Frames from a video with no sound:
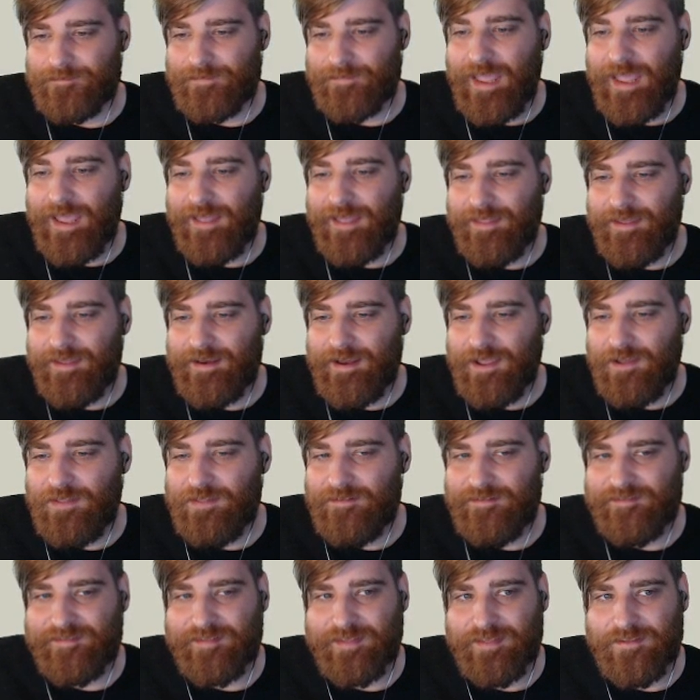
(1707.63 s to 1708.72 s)
Yeah, I liked how
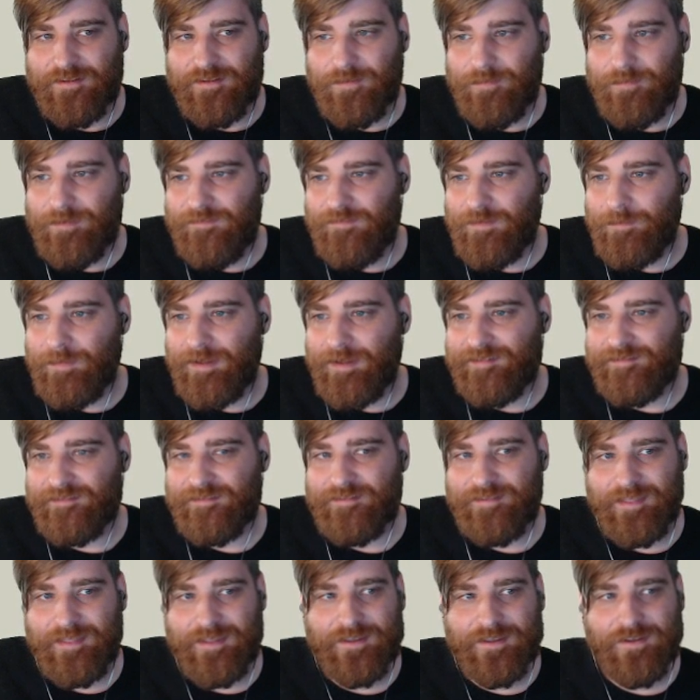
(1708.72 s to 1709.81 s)
there's a little bit of a puzzle.
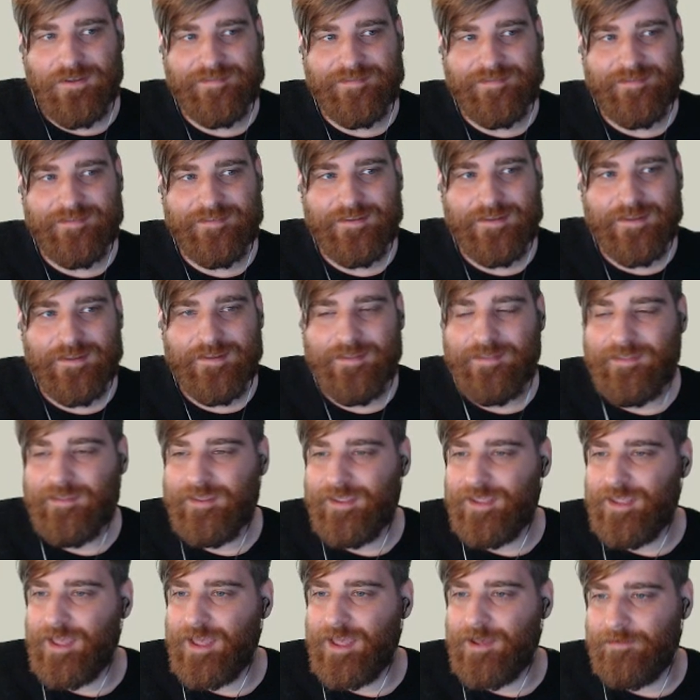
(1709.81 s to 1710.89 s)
Like, you can see
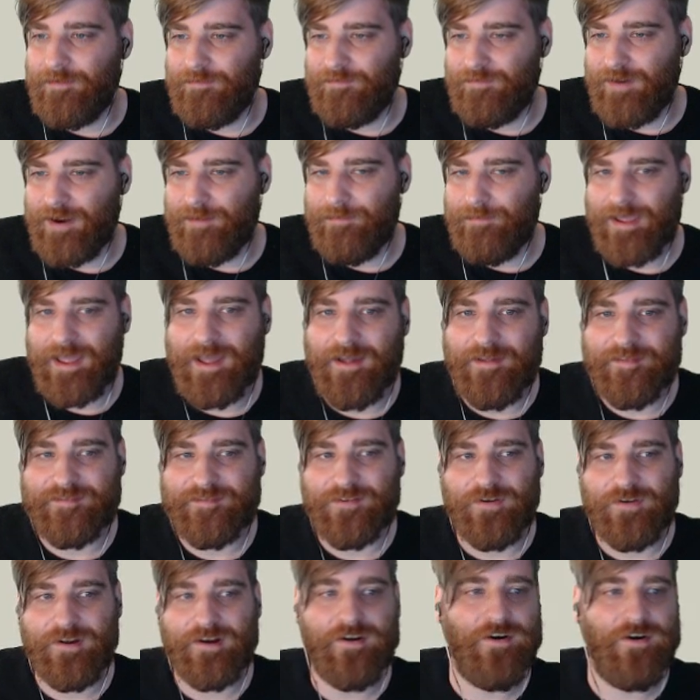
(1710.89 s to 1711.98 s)
the red paths
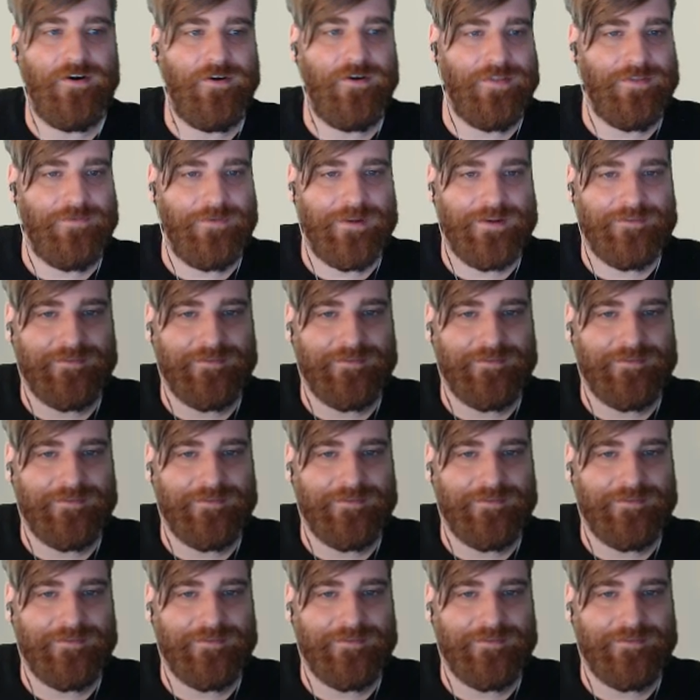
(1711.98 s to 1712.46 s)
going all the way